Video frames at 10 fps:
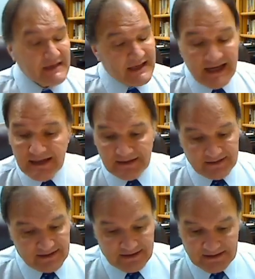Again,
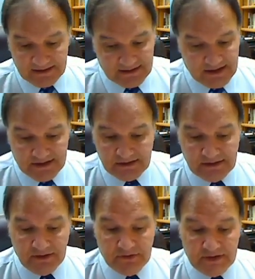just
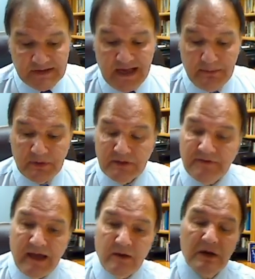another example of
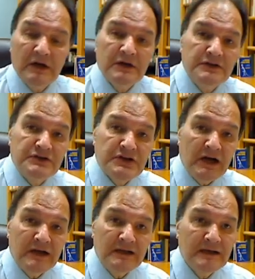how
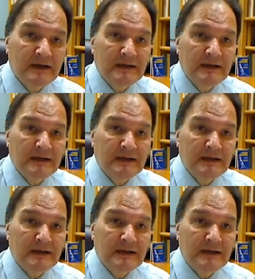John